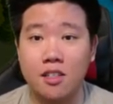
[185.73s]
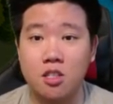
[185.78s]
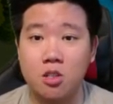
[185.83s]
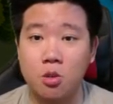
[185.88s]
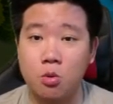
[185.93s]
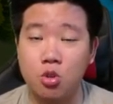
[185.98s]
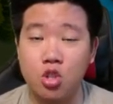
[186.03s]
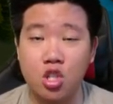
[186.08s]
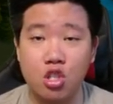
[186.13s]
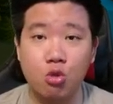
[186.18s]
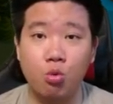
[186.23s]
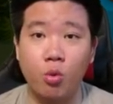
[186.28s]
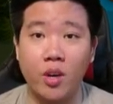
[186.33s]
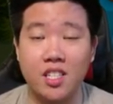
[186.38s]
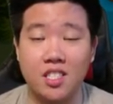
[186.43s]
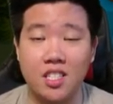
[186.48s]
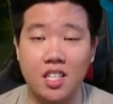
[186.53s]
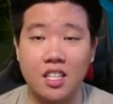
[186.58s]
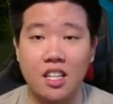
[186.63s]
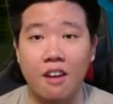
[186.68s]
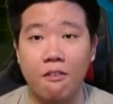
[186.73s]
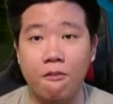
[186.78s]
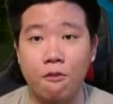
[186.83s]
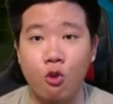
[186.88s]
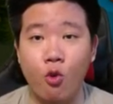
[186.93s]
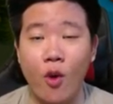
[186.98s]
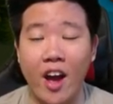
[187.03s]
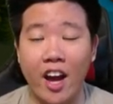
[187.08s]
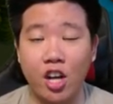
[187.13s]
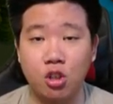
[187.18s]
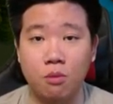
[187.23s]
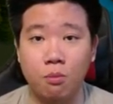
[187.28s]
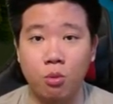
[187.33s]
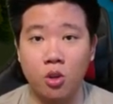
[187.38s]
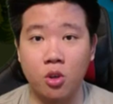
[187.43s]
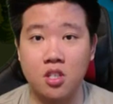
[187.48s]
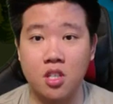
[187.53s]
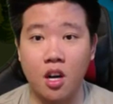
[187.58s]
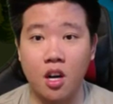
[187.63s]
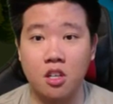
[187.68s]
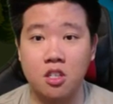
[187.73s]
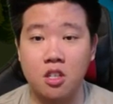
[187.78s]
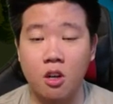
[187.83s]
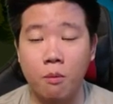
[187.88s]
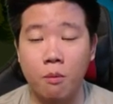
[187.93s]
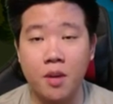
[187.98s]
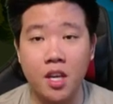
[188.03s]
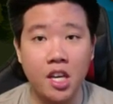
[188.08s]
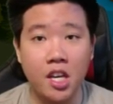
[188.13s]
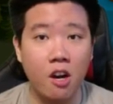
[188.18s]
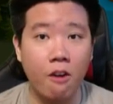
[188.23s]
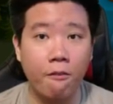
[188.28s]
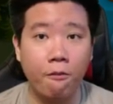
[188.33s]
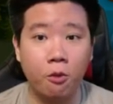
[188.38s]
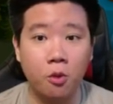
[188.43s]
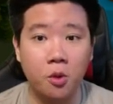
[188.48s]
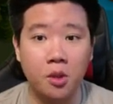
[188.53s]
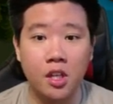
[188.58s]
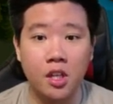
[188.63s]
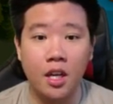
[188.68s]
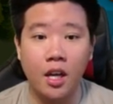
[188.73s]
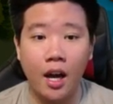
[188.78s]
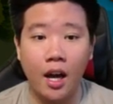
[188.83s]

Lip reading: So you just wasted a few action points there. So be careful.